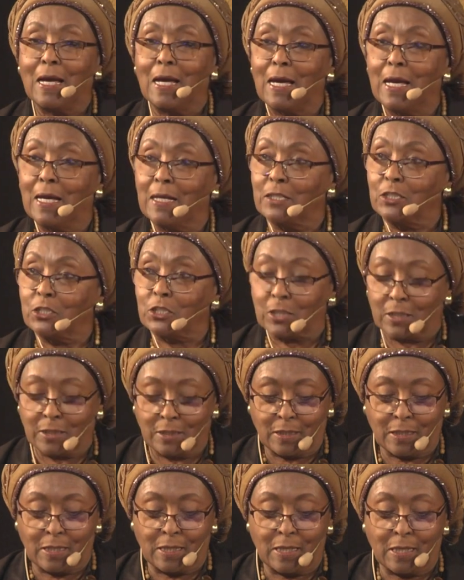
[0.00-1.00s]
And
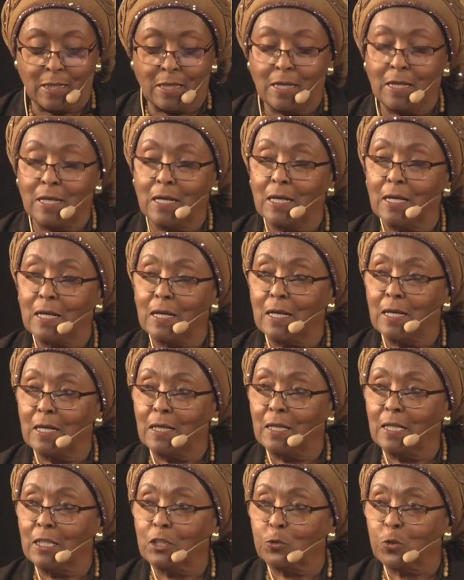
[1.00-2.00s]

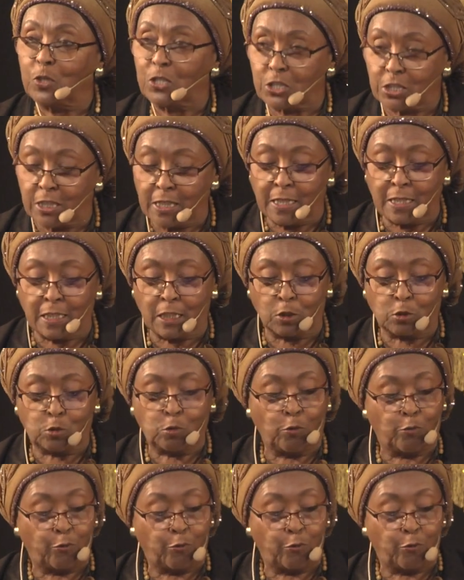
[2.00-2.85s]
it was senior to